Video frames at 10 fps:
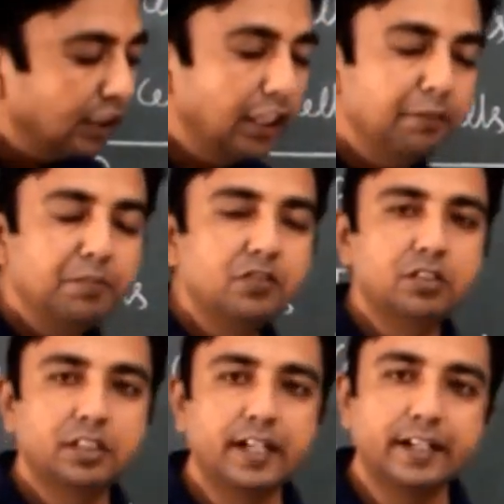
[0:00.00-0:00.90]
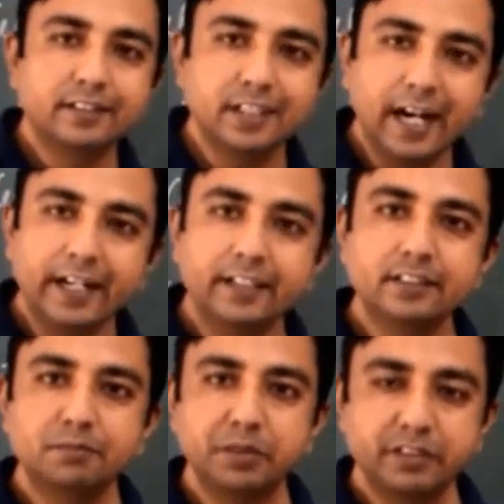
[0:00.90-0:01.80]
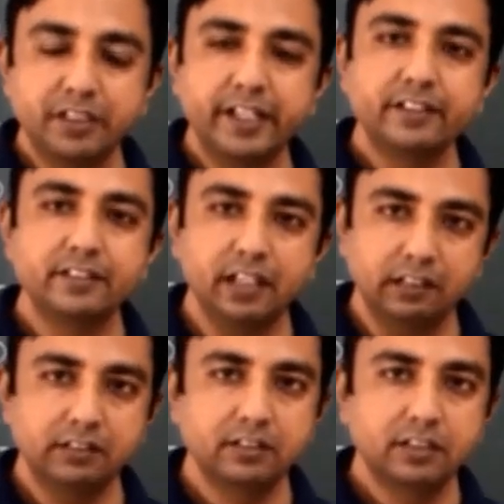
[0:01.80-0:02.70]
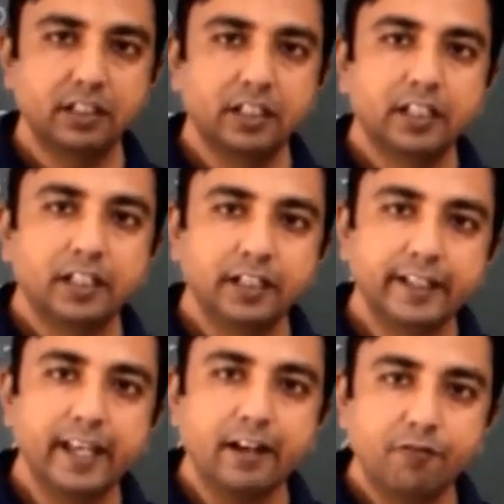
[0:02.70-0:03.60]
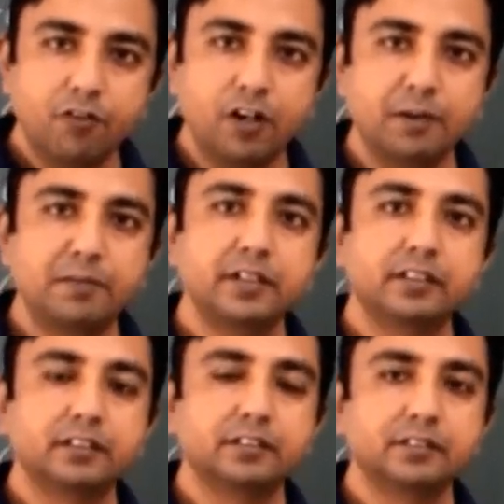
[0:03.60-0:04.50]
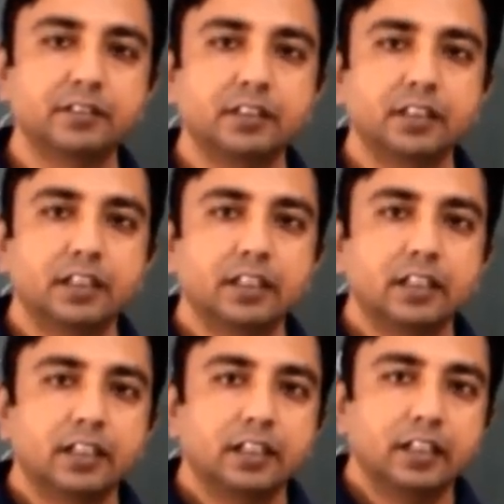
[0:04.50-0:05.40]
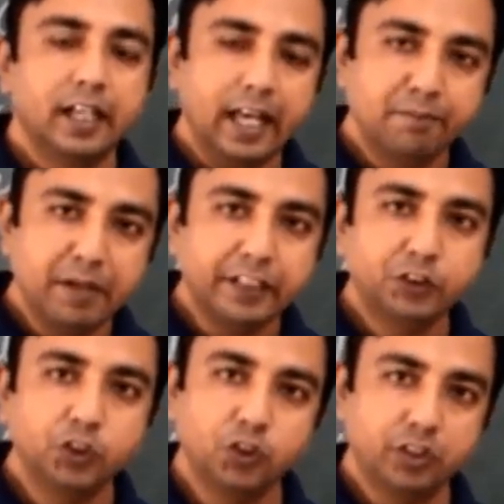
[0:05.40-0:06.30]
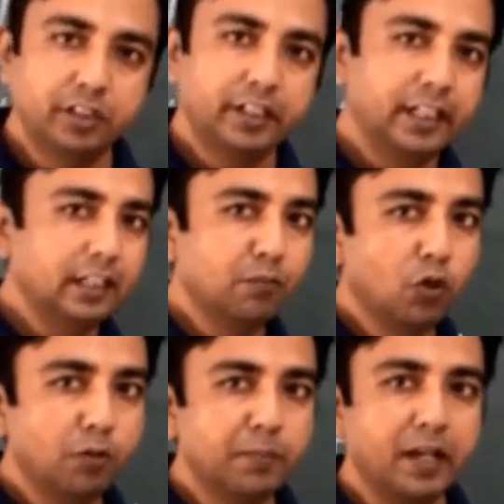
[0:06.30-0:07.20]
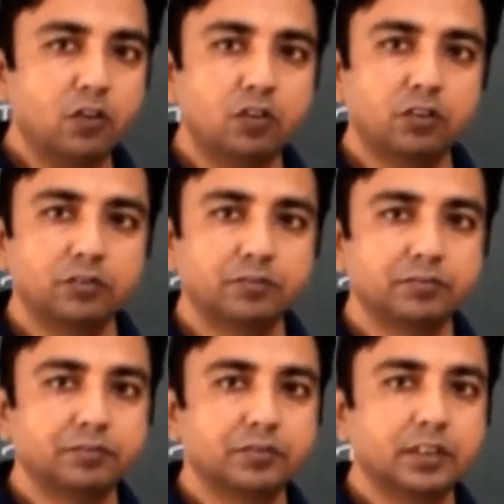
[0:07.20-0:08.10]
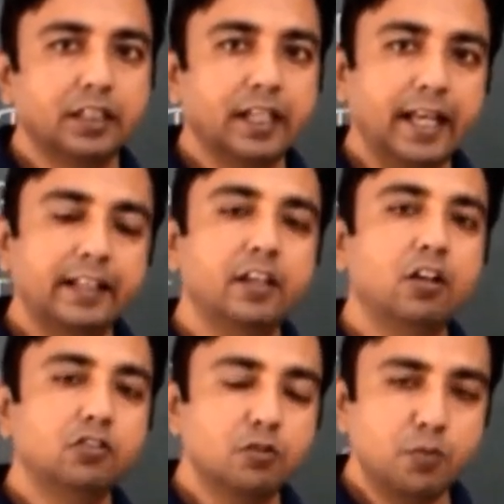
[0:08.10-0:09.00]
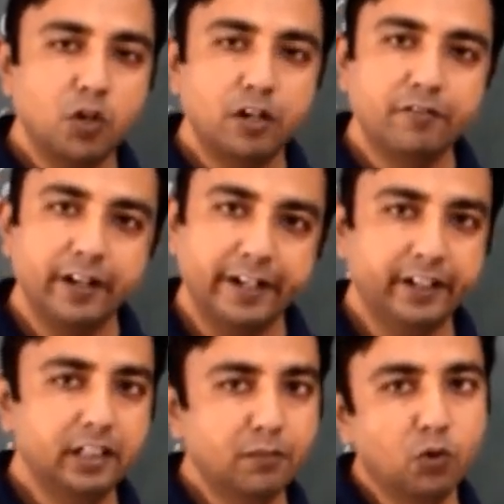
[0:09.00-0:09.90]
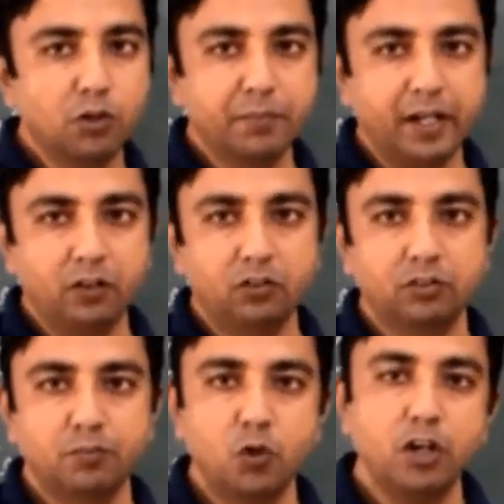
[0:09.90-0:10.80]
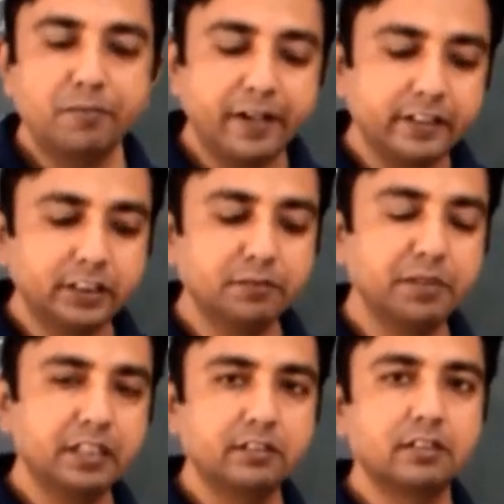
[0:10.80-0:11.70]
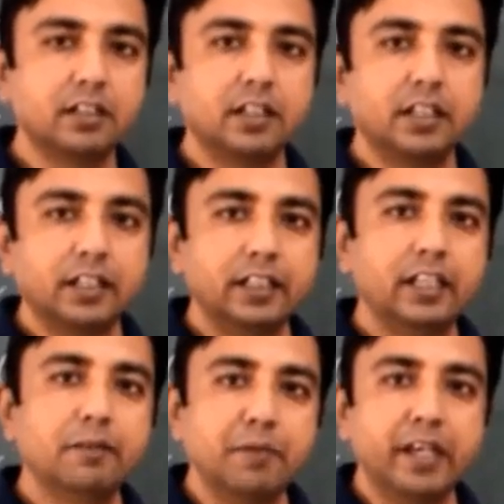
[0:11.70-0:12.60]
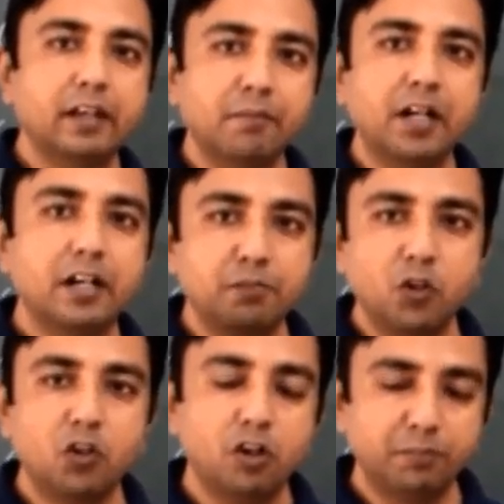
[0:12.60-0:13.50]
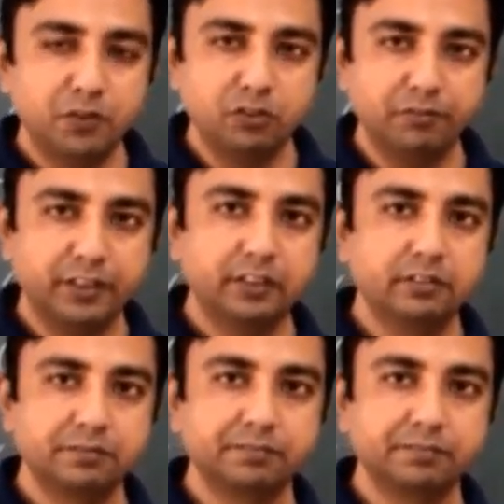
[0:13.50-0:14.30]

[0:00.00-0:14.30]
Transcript: APC, that is antigen presenting cells, they are formed and matured in the bone marrow, and they also proliferate in the bone marrow. Proliferation means they make multiple copies of it.